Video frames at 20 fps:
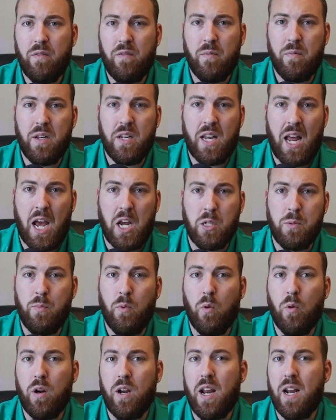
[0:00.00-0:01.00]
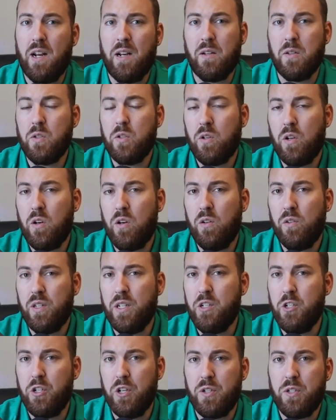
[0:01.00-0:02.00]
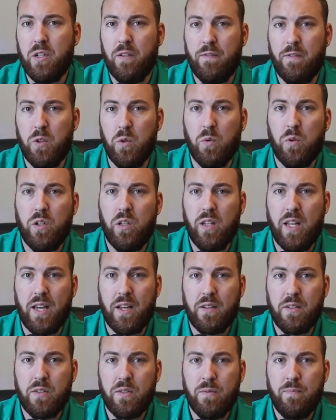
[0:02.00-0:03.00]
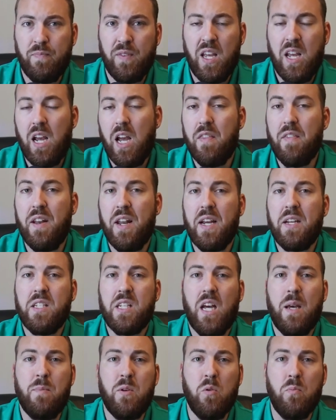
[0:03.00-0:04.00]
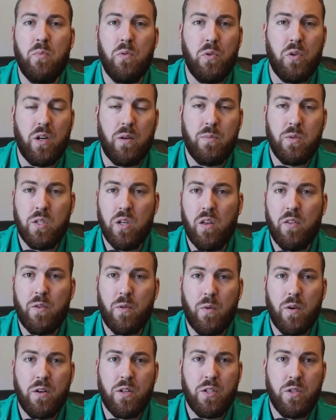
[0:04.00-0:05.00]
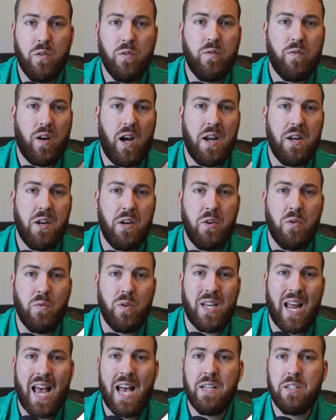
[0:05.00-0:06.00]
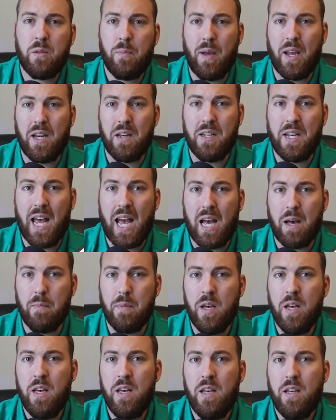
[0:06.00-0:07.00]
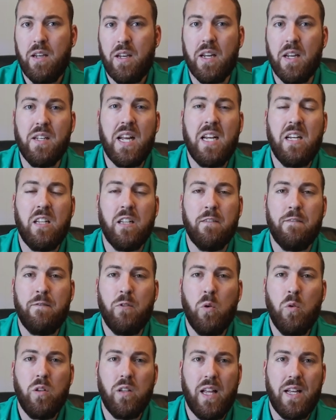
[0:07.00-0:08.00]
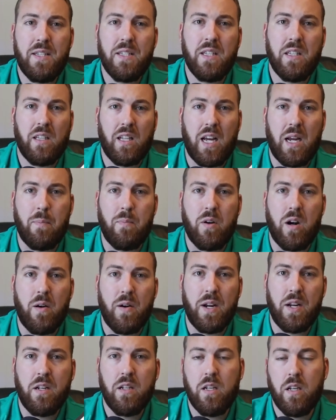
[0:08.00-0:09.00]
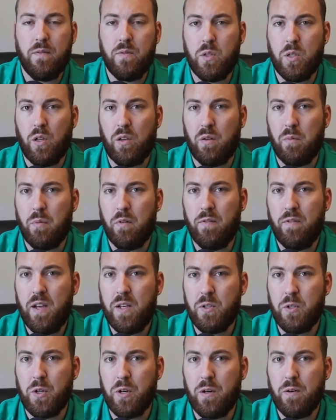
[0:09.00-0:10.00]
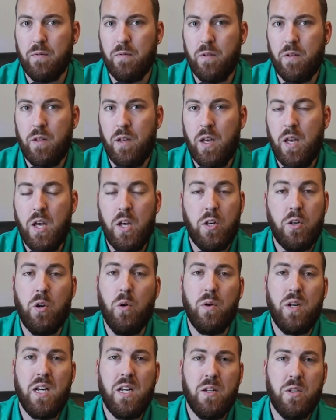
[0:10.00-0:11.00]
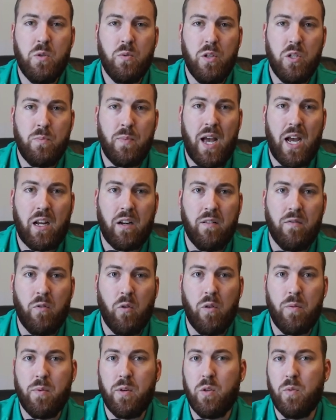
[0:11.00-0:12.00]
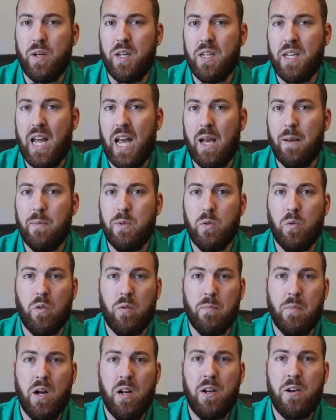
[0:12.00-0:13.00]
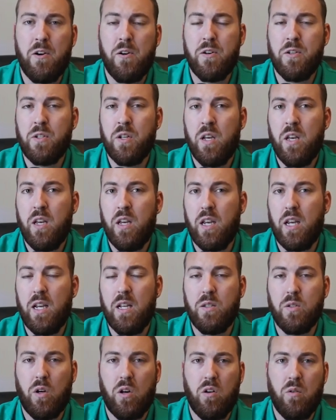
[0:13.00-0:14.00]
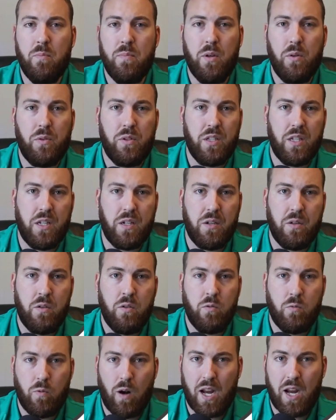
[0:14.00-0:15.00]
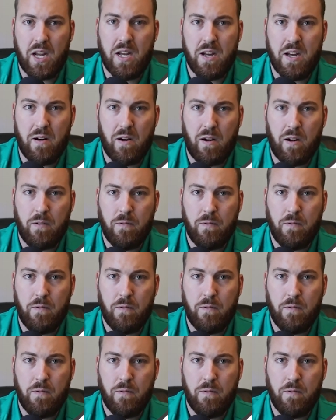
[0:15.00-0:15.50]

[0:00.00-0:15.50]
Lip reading: the dashboard and installed in just a few clicks. And the next time you boot up SolidWorks, you'll find a new Task Pane tab containing the full lesson library of SolidProfessor. No need to switch back and forth between tabs or monitors, it's all built in right here.